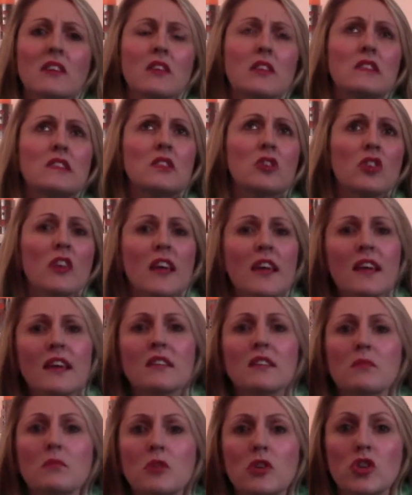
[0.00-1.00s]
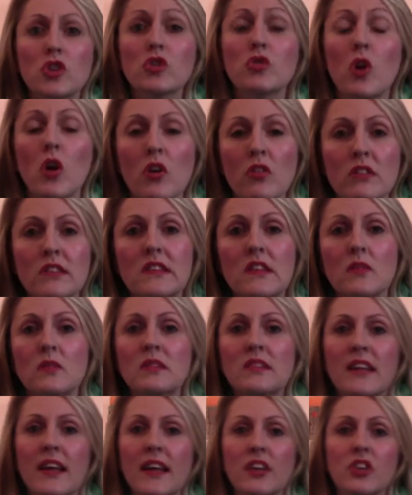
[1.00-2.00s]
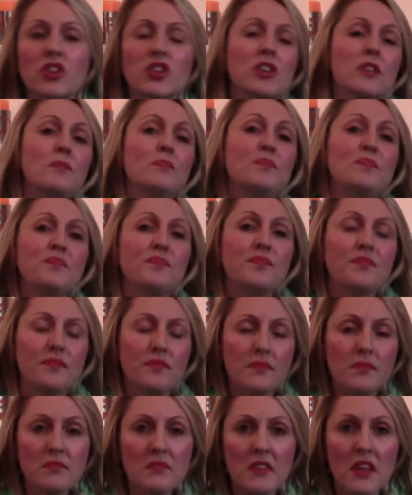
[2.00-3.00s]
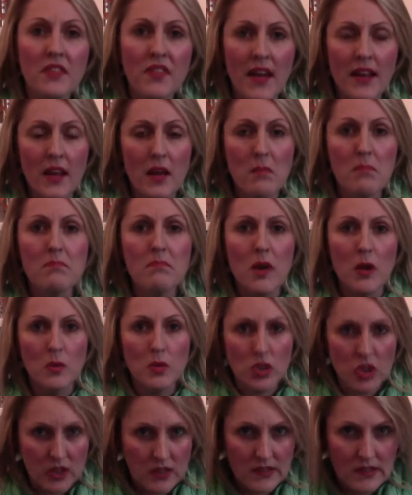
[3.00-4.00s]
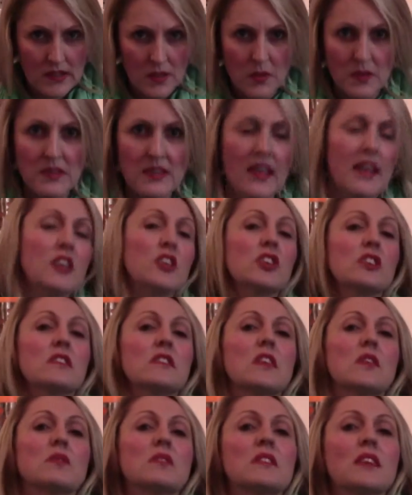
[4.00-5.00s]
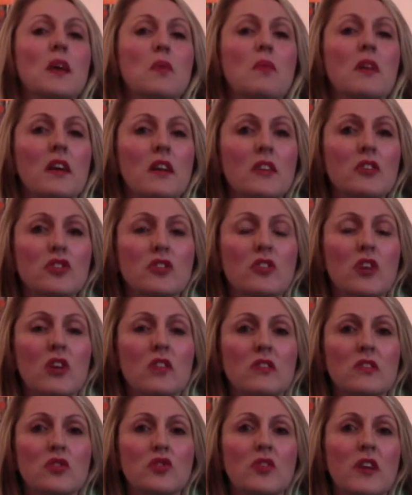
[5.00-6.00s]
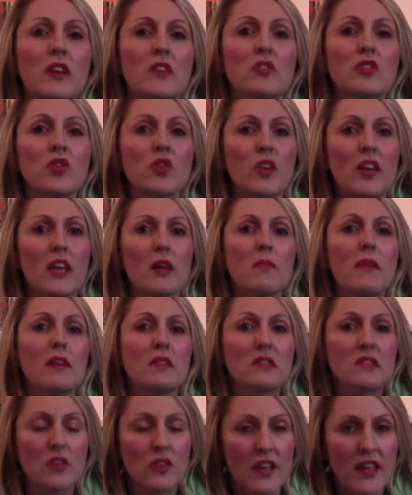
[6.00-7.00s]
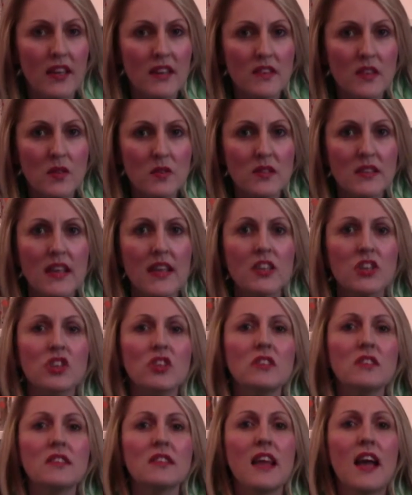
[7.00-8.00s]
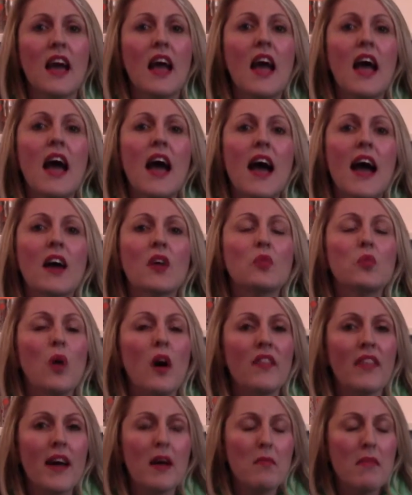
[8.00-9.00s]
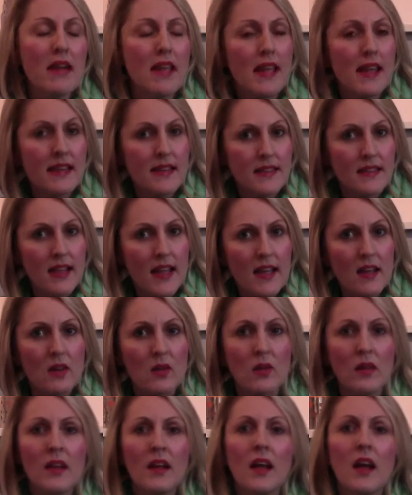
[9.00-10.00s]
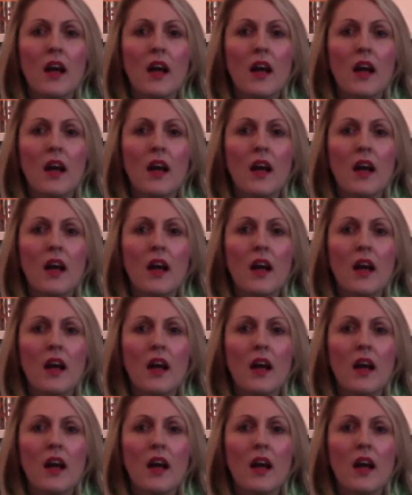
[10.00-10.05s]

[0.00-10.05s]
sucking is a much stronger association than a motion association. So today we're going to just concentrate on talking about sucking associations and what that may entail.